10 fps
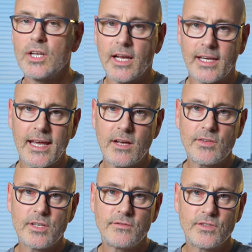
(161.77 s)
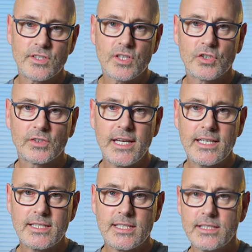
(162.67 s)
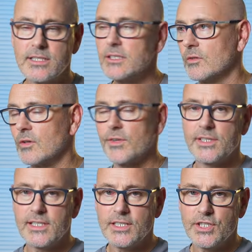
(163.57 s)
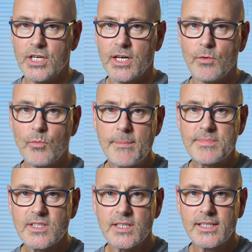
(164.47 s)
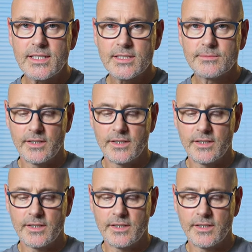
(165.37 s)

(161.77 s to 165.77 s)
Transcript: account you've just created on the DJI website.